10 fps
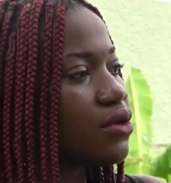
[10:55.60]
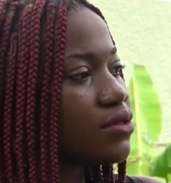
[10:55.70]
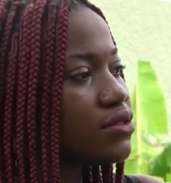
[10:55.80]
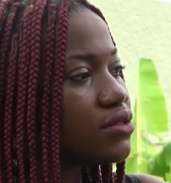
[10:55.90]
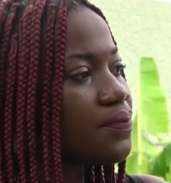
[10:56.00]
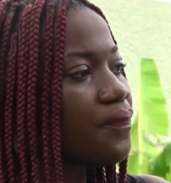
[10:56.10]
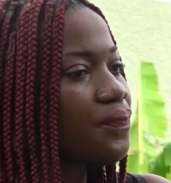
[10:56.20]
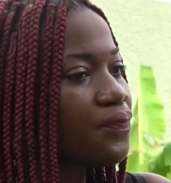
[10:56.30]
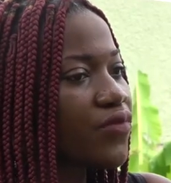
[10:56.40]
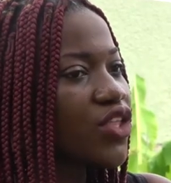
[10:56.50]
songs,
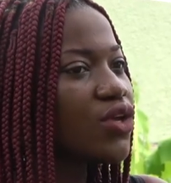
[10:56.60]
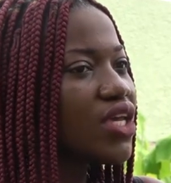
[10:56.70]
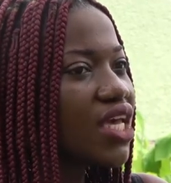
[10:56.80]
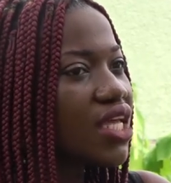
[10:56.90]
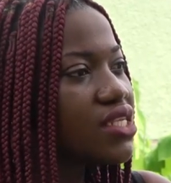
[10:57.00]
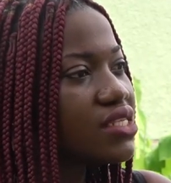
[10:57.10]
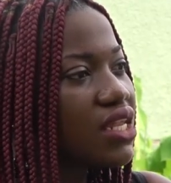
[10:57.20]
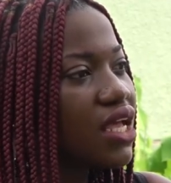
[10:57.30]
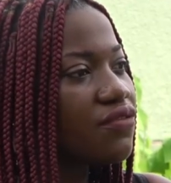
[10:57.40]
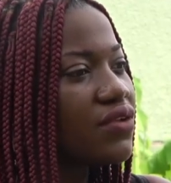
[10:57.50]
you hear
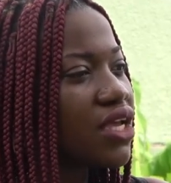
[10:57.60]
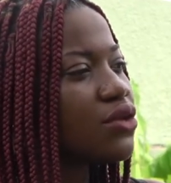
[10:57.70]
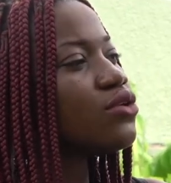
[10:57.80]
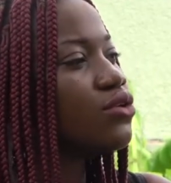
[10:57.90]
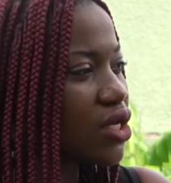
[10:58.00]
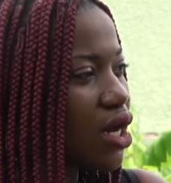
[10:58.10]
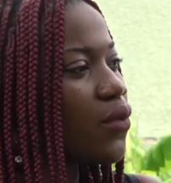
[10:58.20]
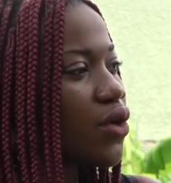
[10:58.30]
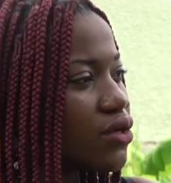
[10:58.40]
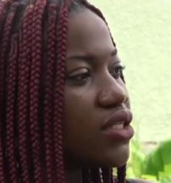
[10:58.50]
this line, you feel like you
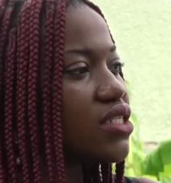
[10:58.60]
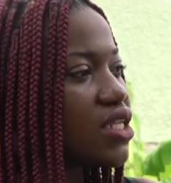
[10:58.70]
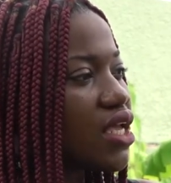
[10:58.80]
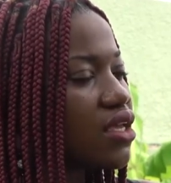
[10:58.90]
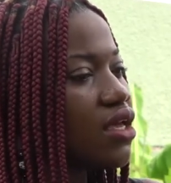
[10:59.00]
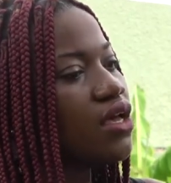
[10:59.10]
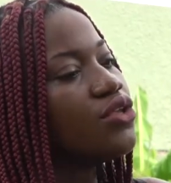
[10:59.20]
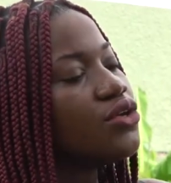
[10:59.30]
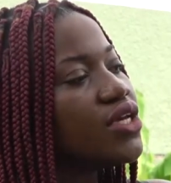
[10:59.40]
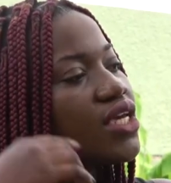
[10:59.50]
can work on this line.
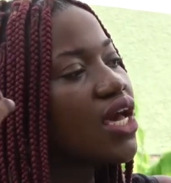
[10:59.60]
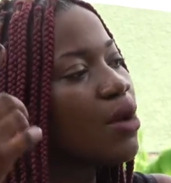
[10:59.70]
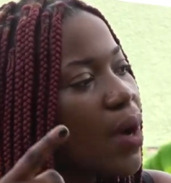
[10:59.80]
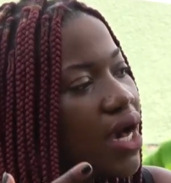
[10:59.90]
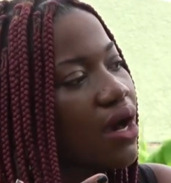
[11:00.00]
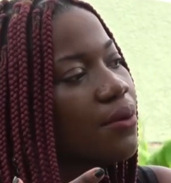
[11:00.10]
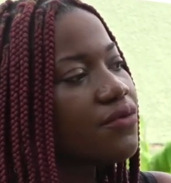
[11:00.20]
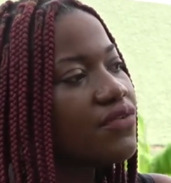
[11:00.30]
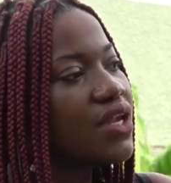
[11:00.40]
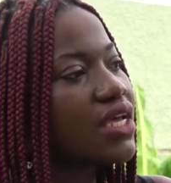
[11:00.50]
You hear a
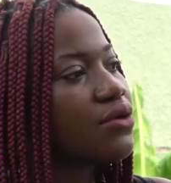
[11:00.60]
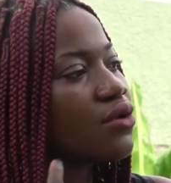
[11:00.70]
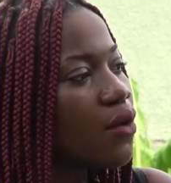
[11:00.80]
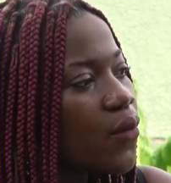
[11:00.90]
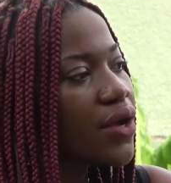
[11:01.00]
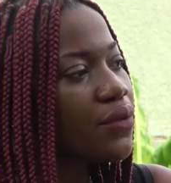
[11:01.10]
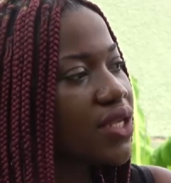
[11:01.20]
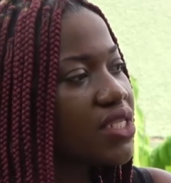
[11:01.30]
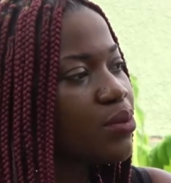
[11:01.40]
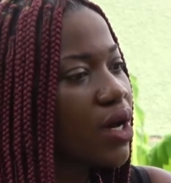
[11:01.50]
backup, feel like you can work
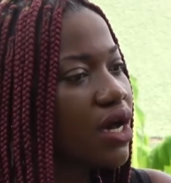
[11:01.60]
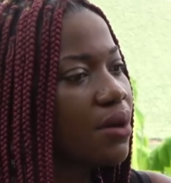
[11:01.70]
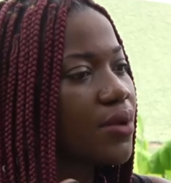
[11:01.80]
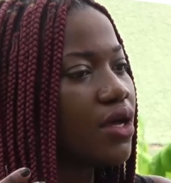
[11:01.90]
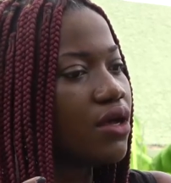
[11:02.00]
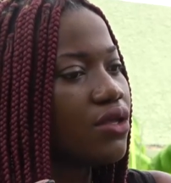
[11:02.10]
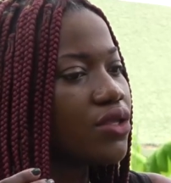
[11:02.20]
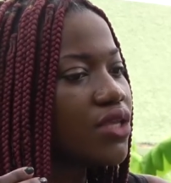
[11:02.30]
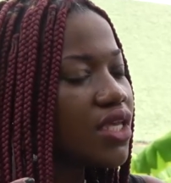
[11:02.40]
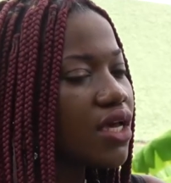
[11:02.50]
with this backup.
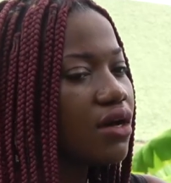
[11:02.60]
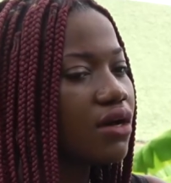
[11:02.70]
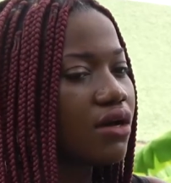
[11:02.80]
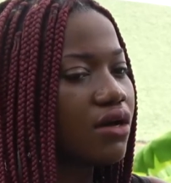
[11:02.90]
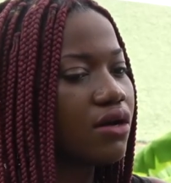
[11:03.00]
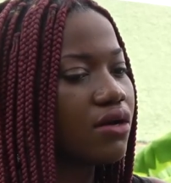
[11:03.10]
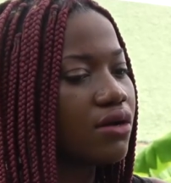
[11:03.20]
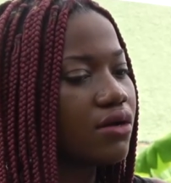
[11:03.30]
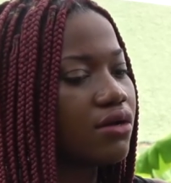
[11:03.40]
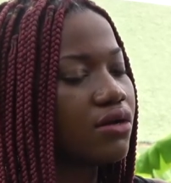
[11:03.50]
You hear
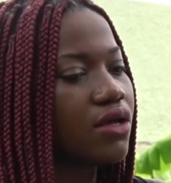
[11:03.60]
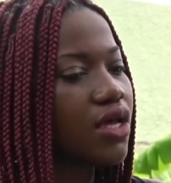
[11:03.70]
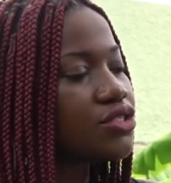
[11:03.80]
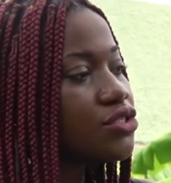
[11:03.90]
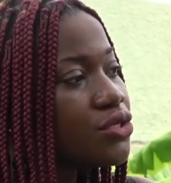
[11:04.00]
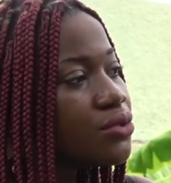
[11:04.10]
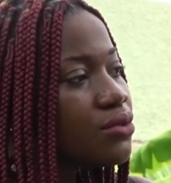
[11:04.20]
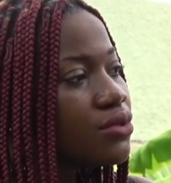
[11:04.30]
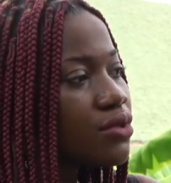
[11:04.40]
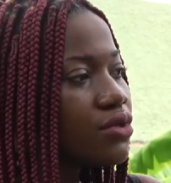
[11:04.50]
a tune,
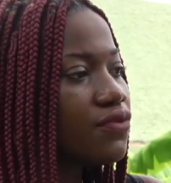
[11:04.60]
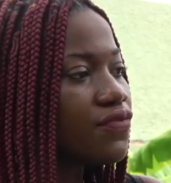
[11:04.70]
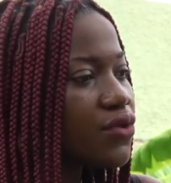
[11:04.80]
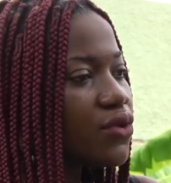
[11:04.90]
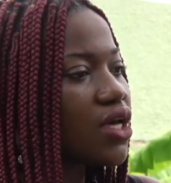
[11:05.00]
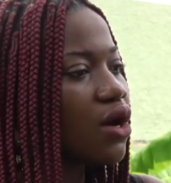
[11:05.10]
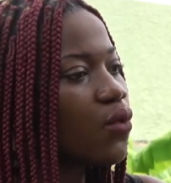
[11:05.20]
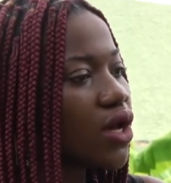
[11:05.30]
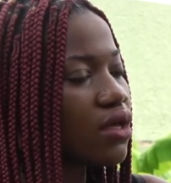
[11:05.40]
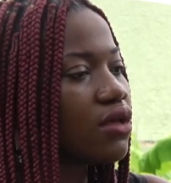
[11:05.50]
you feel you
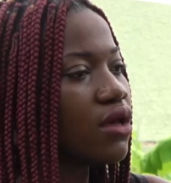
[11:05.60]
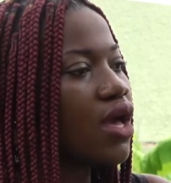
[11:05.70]
can work